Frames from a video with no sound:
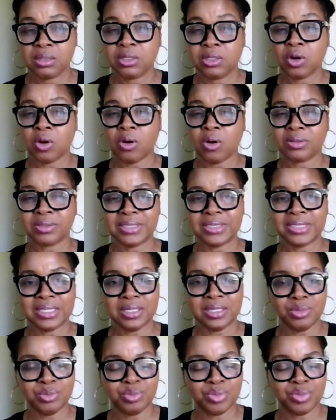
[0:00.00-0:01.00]
They're all
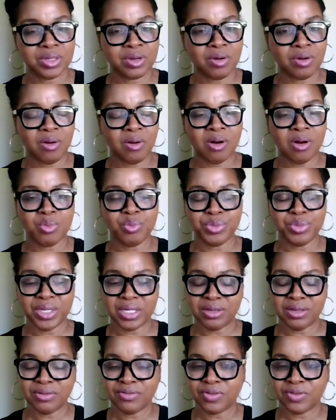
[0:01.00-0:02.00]
deep. They're all
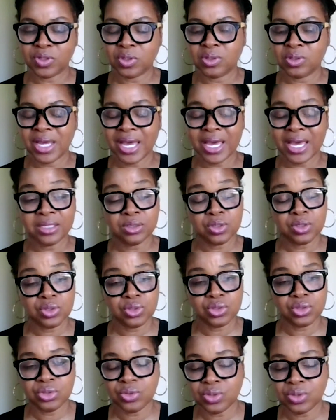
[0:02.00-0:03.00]
meaningful. And to
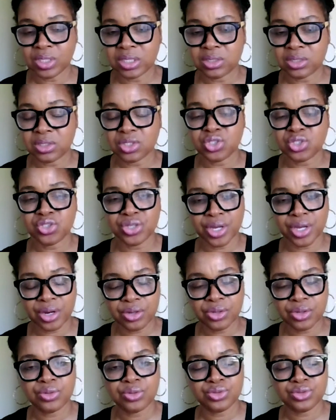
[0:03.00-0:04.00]
students,
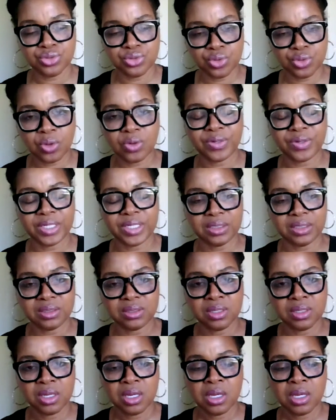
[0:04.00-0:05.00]
share your
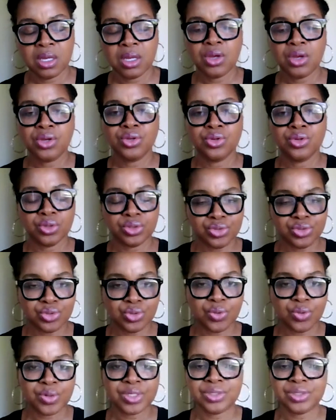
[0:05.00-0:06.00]
stories. Your
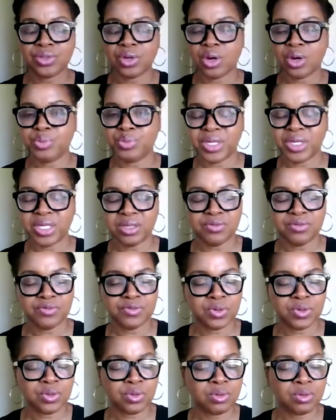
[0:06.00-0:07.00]
stories are
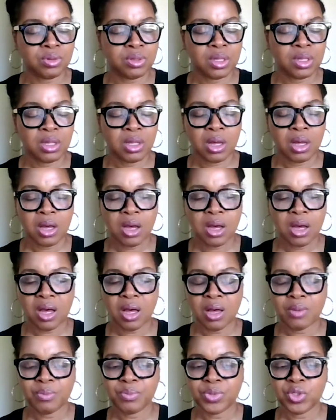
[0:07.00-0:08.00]
meaningful
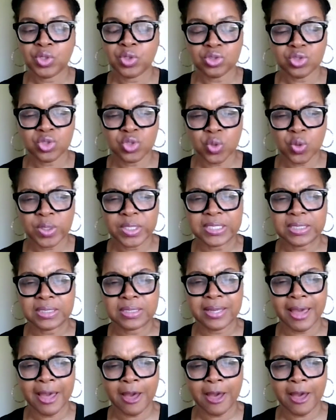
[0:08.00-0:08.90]
um, your stories